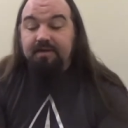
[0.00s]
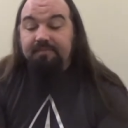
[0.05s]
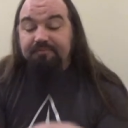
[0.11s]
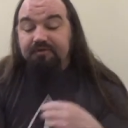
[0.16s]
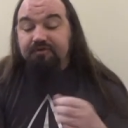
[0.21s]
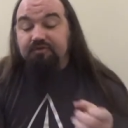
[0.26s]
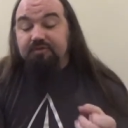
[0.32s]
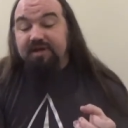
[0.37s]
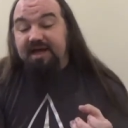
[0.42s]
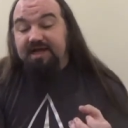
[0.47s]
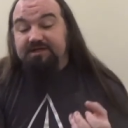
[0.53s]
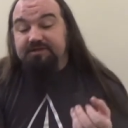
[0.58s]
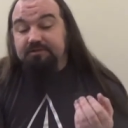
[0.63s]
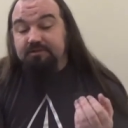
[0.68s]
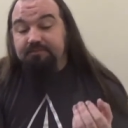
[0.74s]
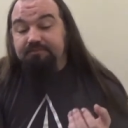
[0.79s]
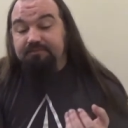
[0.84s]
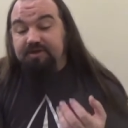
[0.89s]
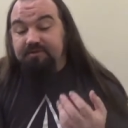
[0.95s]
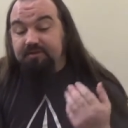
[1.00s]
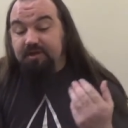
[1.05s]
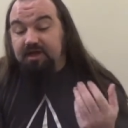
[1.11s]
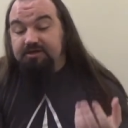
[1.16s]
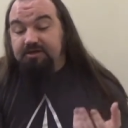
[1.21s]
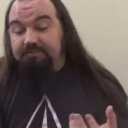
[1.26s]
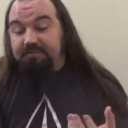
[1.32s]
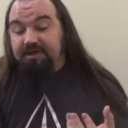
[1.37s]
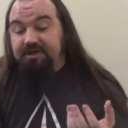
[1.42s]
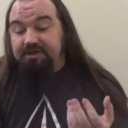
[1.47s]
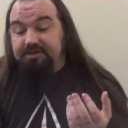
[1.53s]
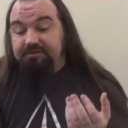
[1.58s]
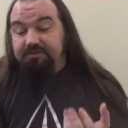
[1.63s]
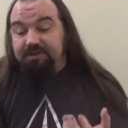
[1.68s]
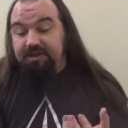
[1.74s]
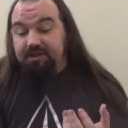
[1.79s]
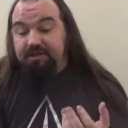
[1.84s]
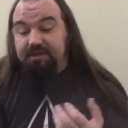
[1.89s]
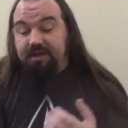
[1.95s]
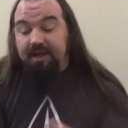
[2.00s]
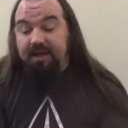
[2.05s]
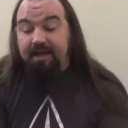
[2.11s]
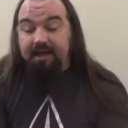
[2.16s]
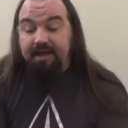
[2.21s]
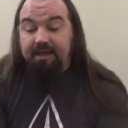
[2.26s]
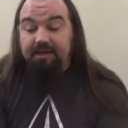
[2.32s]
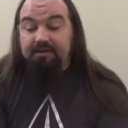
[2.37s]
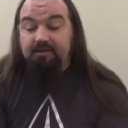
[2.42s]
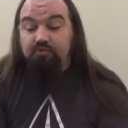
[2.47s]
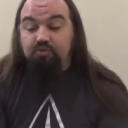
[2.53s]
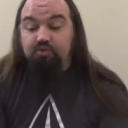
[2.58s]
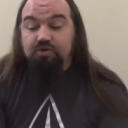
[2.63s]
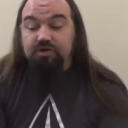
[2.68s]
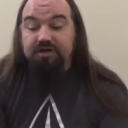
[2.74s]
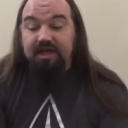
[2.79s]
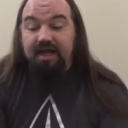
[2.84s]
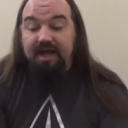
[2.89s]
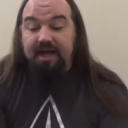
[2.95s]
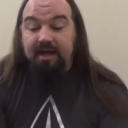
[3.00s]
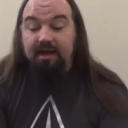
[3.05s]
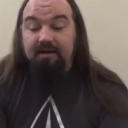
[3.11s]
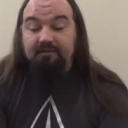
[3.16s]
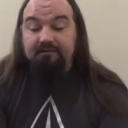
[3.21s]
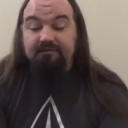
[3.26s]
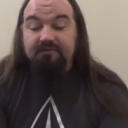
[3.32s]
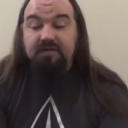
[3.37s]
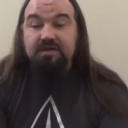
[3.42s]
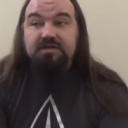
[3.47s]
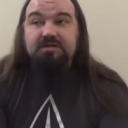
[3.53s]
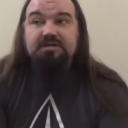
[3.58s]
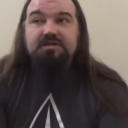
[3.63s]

This would actually, he would actually be a unique and would have